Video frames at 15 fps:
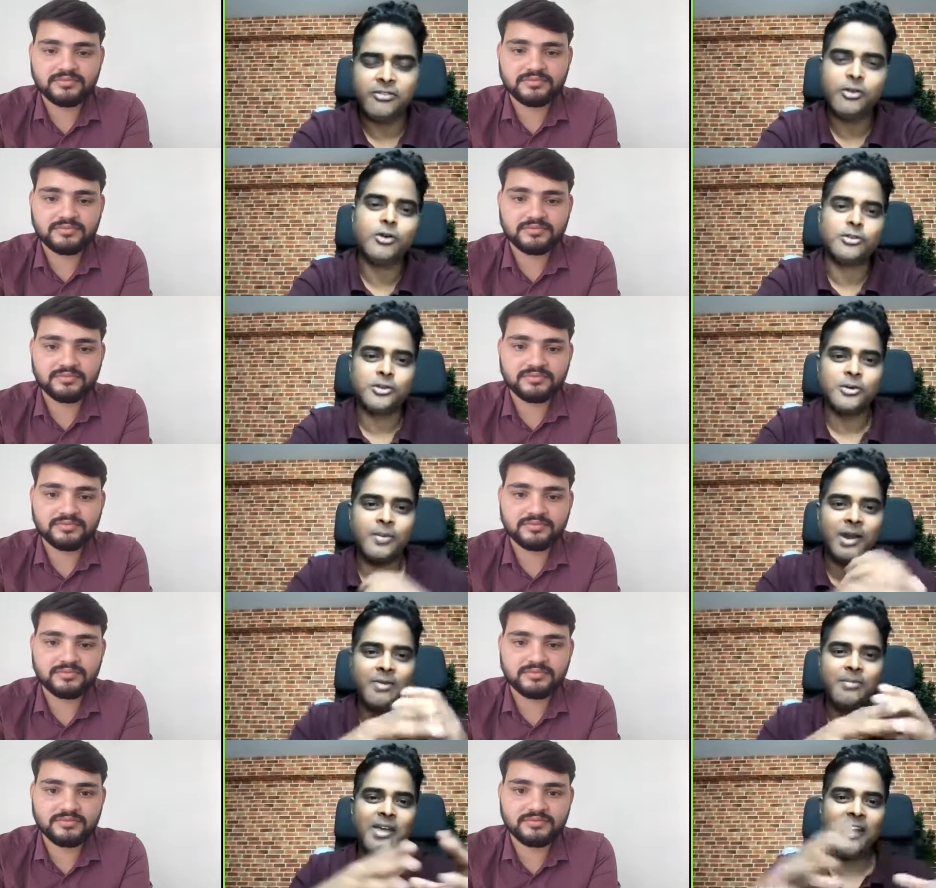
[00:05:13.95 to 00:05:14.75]
Speaker 1: Of course, you
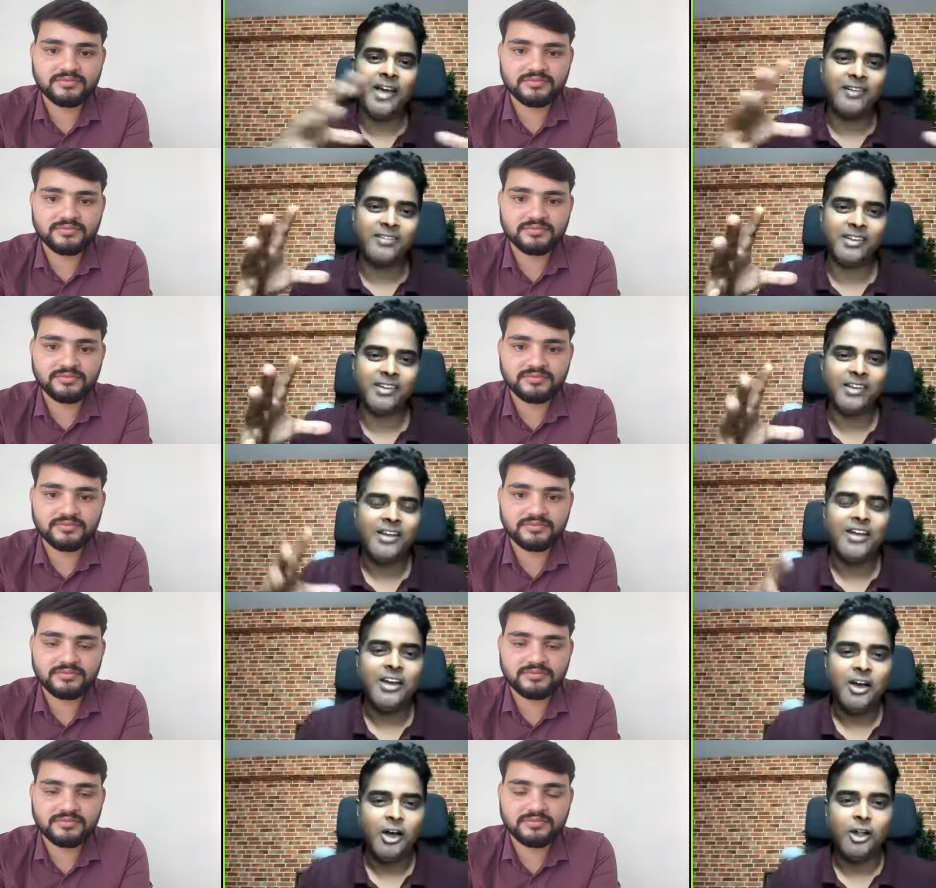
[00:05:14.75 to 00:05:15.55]
might be having
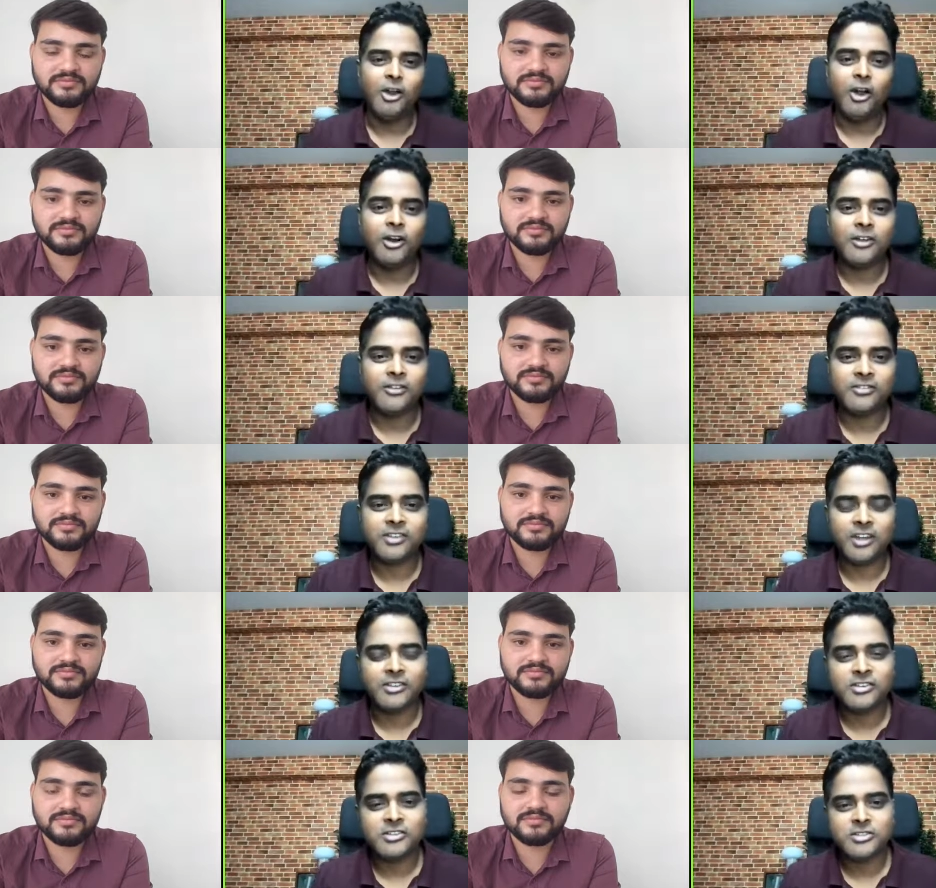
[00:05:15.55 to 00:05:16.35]
a lot of
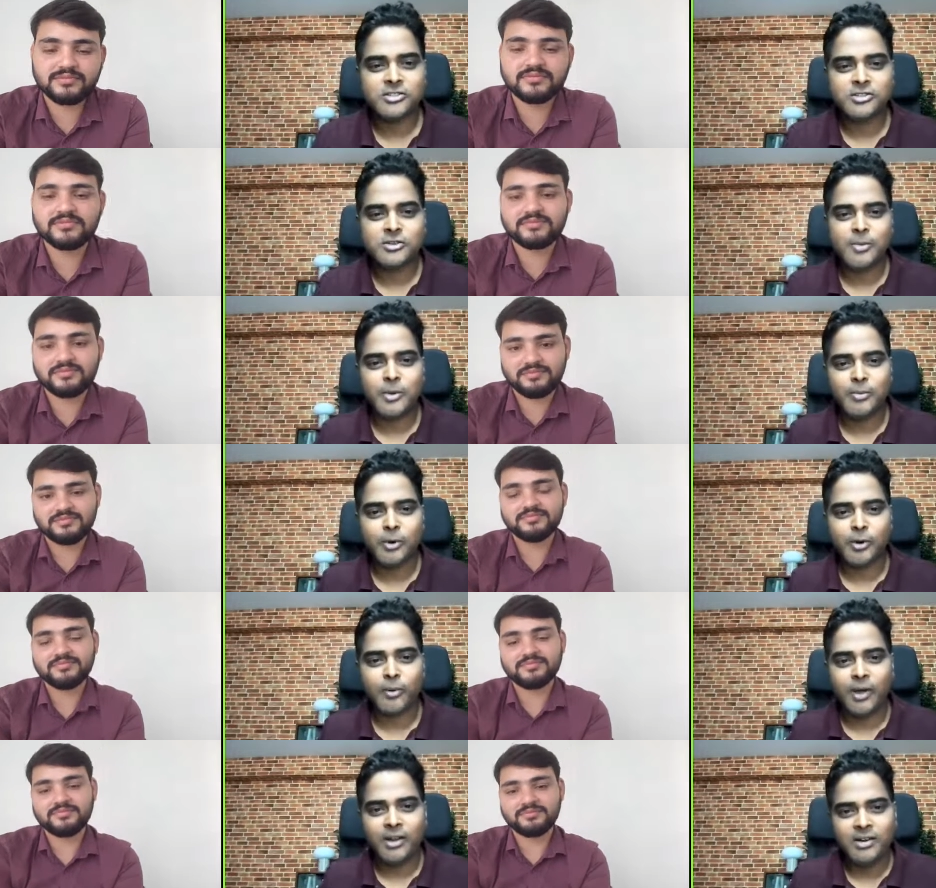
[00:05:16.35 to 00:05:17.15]
suggestions to be
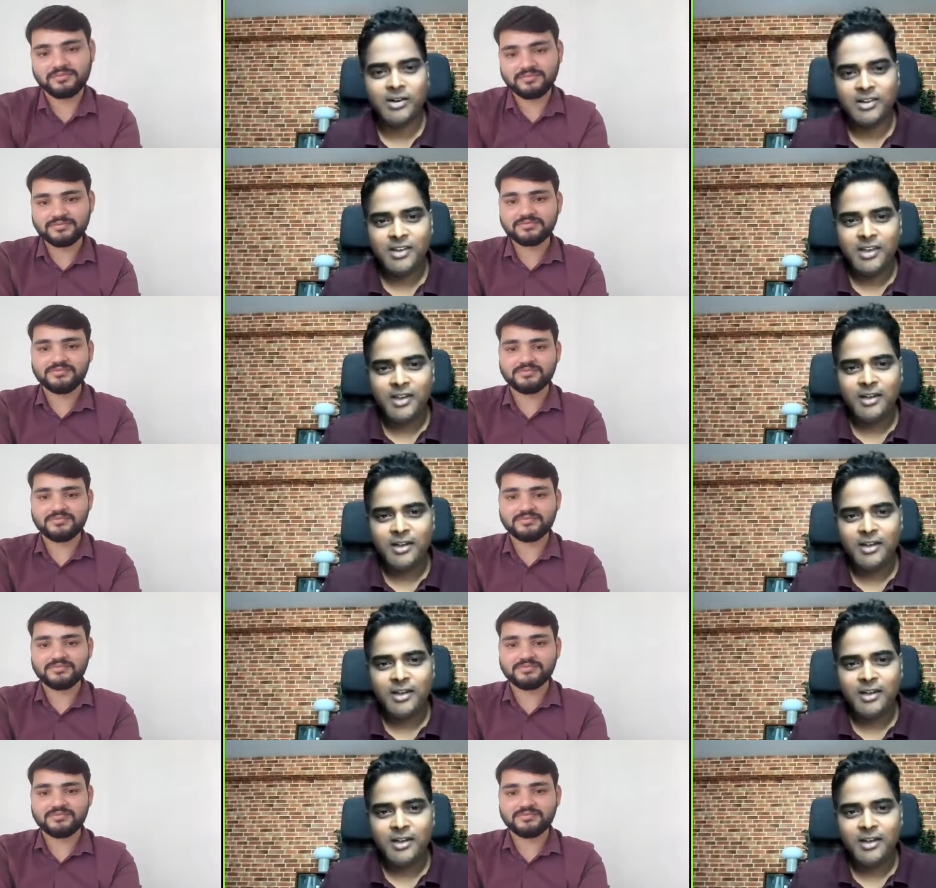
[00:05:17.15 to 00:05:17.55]
provided,